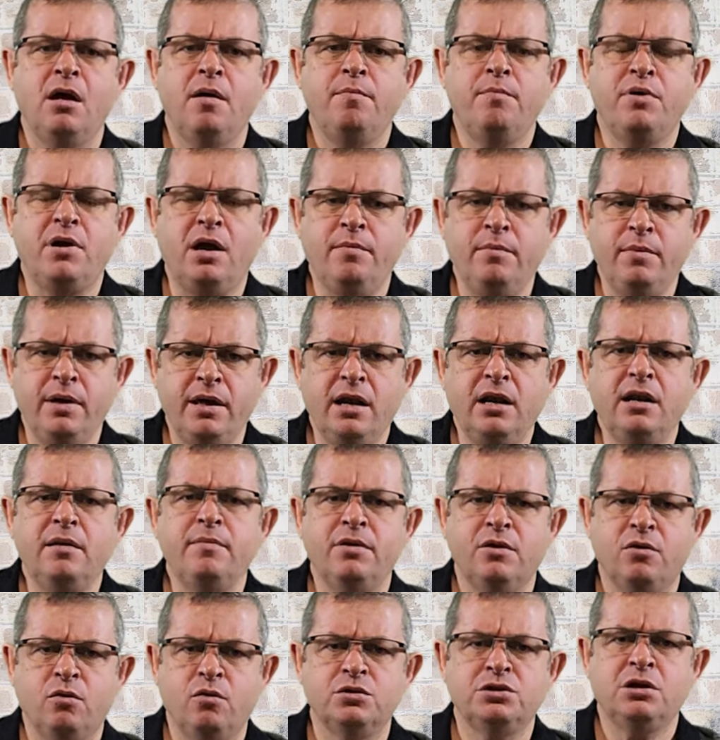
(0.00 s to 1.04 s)
primarily
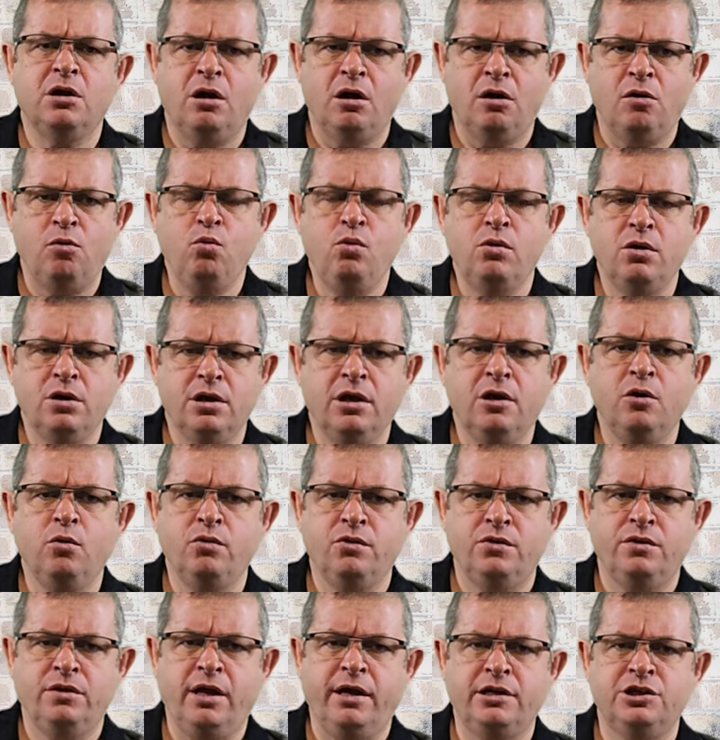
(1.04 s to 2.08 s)
because they are working
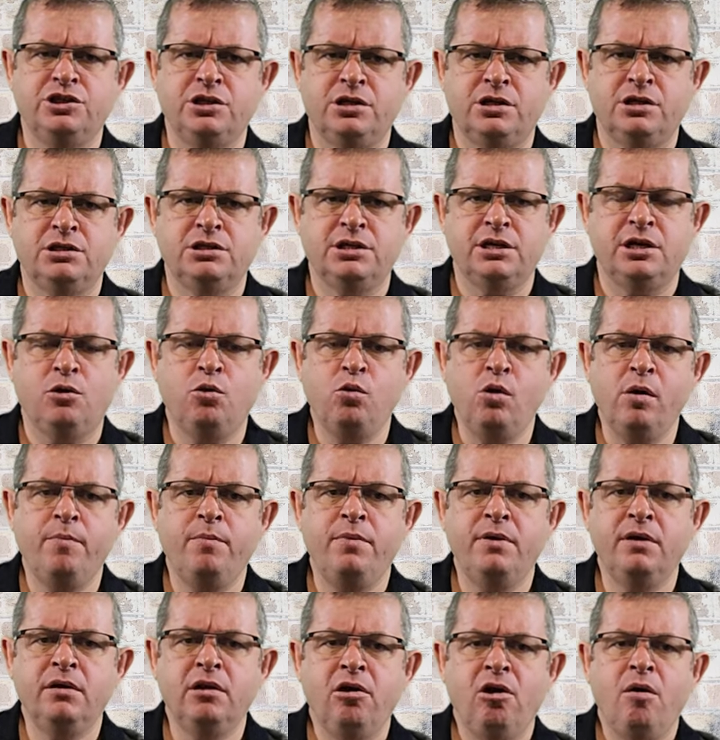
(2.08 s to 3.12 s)
with dangerous
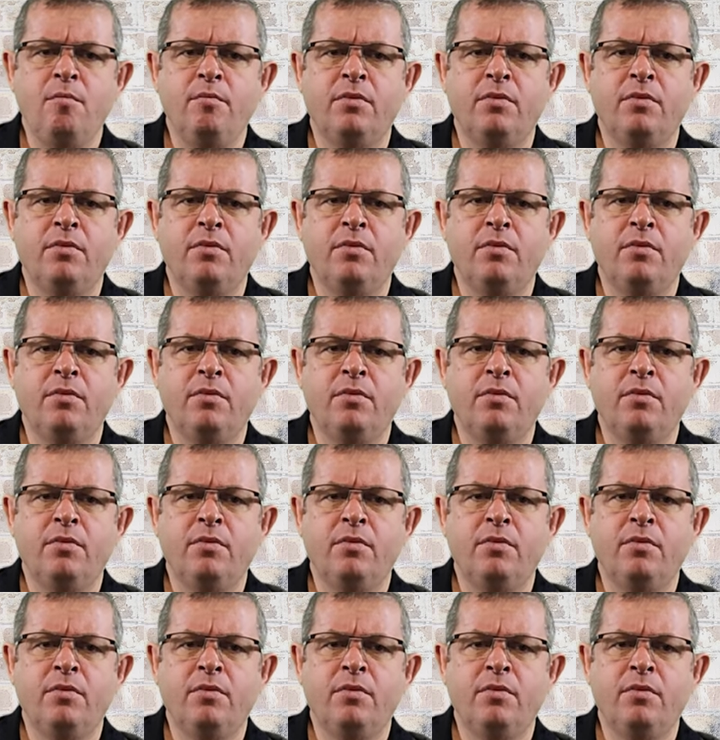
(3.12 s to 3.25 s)
equipment,